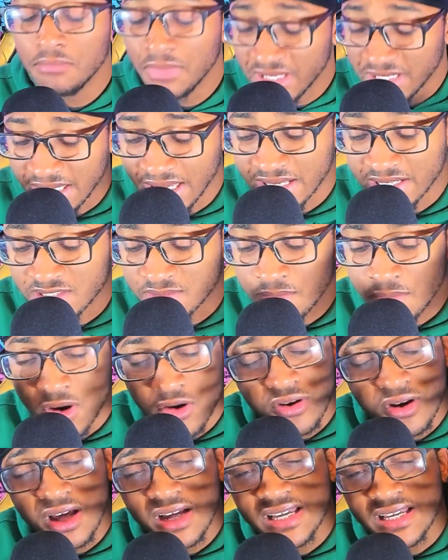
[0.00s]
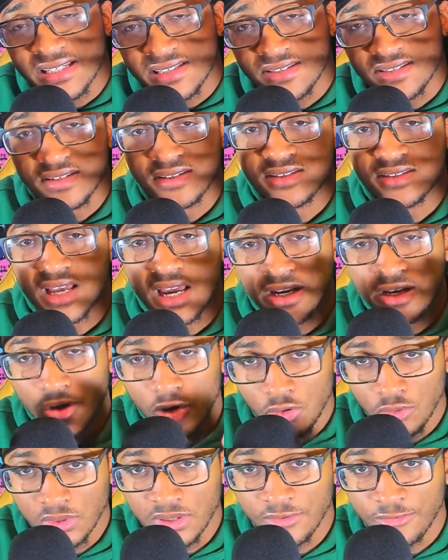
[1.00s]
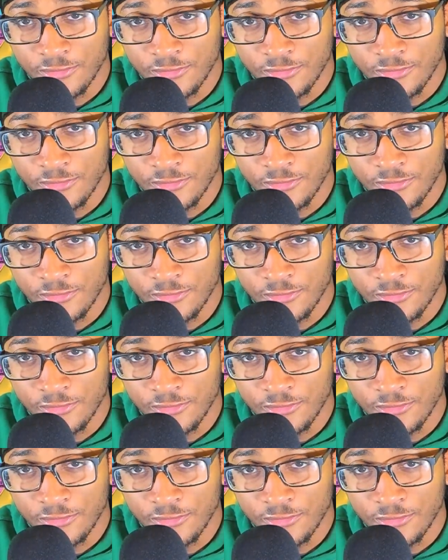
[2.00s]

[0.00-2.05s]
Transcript: But yes, MODOK is designed only